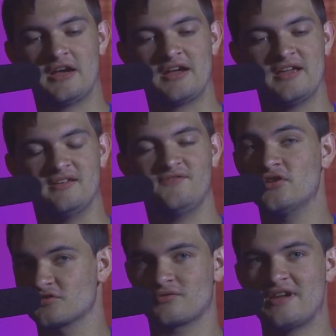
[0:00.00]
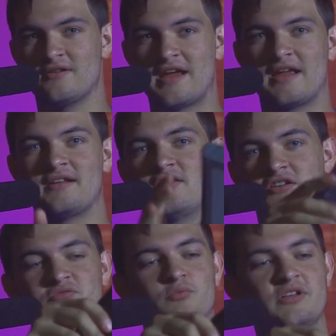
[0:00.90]
It feels great in your hand.
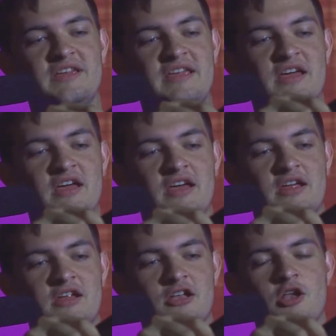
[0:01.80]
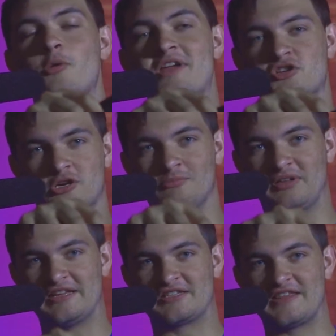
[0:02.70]
There's really no major
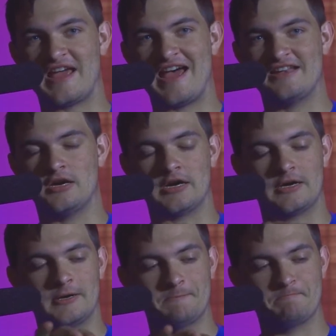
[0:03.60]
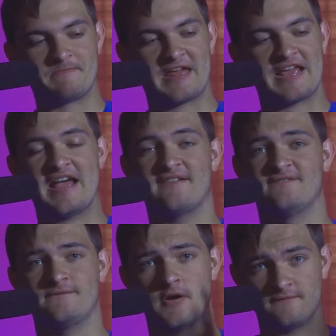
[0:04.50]
complaints on that that I
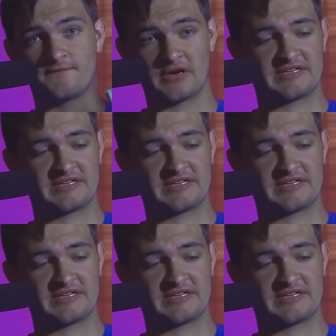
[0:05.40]
have for